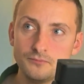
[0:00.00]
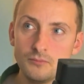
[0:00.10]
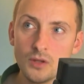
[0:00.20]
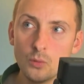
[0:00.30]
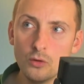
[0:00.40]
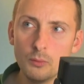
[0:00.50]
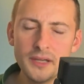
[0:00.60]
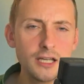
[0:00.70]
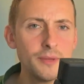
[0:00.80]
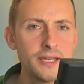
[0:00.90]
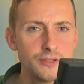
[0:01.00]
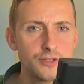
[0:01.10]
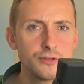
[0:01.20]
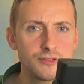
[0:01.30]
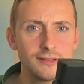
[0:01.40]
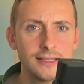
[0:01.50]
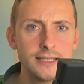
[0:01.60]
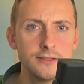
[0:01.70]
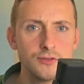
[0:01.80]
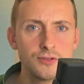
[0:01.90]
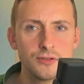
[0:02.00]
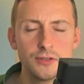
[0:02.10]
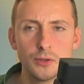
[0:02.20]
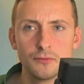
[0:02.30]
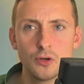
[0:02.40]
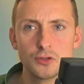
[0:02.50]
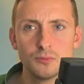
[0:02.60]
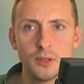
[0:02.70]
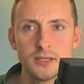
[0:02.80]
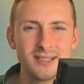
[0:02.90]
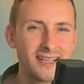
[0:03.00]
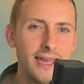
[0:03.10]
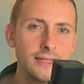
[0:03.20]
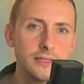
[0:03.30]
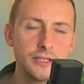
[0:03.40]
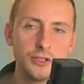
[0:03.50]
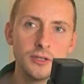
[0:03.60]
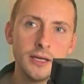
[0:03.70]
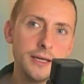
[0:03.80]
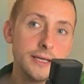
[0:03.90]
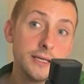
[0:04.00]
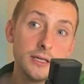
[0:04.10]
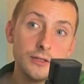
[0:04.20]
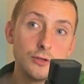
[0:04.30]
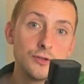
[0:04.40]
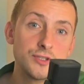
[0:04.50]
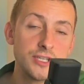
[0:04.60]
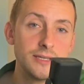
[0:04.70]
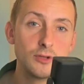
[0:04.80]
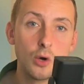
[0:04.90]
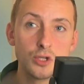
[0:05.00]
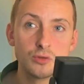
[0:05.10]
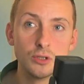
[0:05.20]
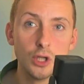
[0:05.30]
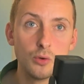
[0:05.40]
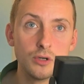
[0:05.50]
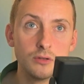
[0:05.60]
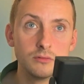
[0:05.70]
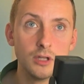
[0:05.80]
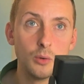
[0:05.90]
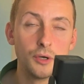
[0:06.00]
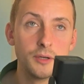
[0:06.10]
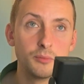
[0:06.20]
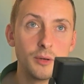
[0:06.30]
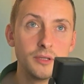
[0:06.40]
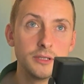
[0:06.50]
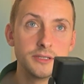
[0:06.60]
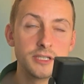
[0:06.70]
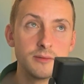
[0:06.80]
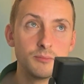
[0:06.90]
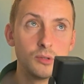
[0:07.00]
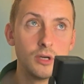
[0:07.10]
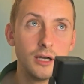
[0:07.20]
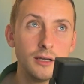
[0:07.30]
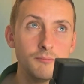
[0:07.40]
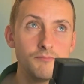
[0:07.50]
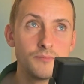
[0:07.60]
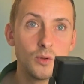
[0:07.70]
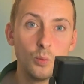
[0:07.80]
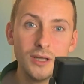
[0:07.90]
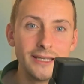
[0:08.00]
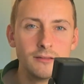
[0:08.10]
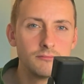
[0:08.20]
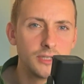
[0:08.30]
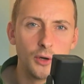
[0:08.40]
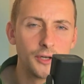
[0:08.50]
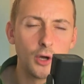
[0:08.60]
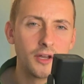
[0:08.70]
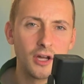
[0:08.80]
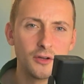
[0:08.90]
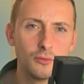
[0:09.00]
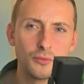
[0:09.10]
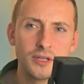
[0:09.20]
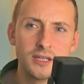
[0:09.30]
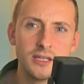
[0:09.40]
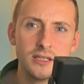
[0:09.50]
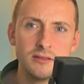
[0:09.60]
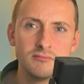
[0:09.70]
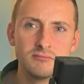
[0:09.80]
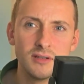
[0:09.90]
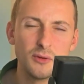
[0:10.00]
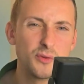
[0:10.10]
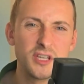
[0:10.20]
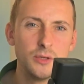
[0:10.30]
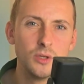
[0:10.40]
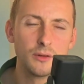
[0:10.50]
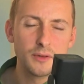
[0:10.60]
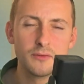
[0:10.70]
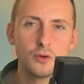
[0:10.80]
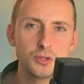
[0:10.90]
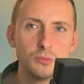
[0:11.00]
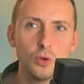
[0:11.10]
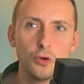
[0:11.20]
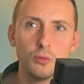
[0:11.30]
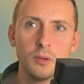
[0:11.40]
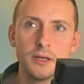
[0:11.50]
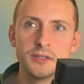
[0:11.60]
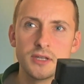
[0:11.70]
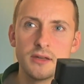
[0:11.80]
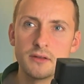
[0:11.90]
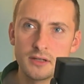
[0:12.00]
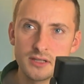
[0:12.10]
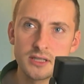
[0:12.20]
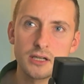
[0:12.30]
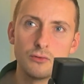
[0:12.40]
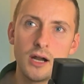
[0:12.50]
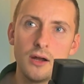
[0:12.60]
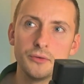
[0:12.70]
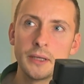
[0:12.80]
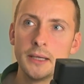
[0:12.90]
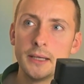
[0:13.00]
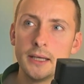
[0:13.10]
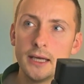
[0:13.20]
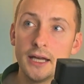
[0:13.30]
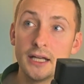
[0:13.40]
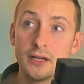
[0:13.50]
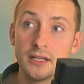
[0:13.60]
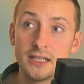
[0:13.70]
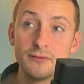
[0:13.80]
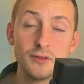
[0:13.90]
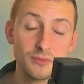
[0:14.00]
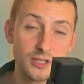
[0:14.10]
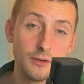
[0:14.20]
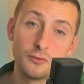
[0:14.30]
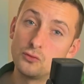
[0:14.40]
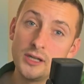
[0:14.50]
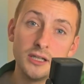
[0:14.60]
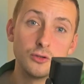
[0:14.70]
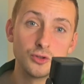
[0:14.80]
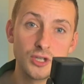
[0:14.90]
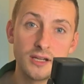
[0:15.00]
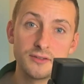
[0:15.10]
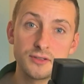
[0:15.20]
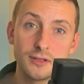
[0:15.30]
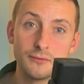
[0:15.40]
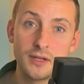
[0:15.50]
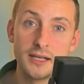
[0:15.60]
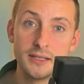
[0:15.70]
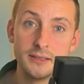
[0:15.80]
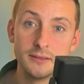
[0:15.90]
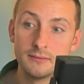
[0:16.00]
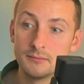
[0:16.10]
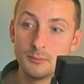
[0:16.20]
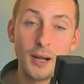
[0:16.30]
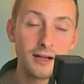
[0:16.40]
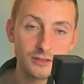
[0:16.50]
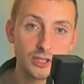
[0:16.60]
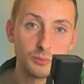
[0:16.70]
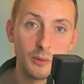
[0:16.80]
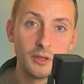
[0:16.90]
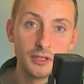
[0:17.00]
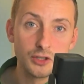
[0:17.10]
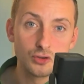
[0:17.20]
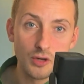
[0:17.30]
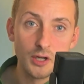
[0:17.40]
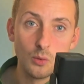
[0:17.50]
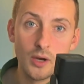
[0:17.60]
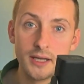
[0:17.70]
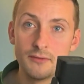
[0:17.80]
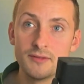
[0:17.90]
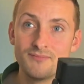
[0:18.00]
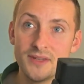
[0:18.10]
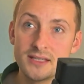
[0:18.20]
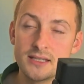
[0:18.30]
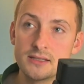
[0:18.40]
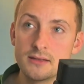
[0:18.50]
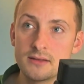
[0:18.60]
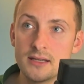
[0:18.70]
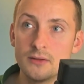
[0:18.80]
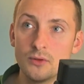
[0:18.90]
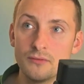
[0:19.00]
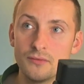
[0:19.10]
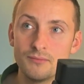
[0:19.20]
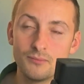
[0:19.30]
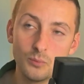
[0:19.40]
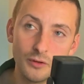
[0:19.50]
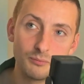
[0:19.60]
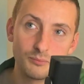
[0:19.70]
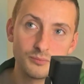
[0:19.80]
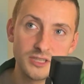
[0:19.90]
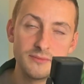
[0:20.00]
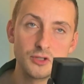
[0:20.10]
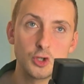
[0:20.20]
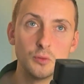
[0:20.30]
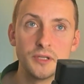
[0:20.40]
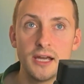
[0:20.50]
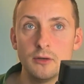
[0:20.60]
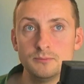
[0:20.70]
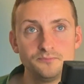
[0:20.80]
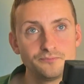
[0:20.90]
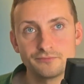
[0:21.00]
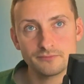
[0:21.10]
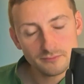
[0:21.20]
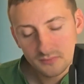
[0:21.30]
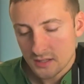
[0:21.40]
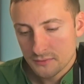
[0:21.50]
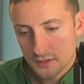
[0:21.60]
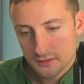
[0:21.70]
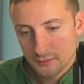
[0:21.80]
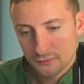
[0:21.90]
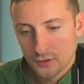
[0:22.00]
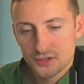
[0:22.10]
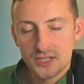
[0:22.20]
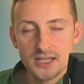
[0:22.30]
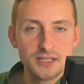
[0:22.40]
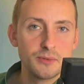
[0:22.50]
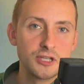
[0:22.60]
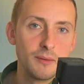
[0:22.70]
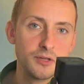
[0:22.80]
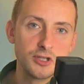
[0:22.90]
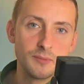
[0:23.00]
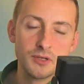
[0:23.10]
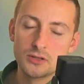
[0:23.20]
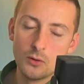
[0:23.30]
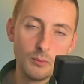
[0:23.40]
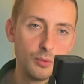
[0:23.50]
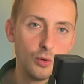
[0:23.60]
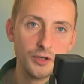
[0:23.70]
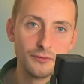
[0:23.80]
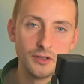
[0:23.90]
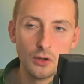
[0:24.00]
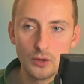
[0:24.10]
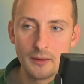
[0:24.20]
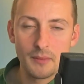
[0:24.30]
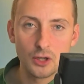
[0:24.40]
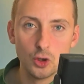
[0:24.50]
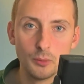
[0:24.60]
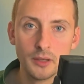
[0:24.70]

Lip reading: will be committed to Leeds. They've got some players like Ayling. You could see him go into a lower end Premier League team, but will he? I don't think he will. I think they've got some loyal players there that can stick around and give themselves a really good chance of getting back to the Premier League straight away. And this is the thing with teams that come down. The first season in the Championship is so important. If you don't get back up,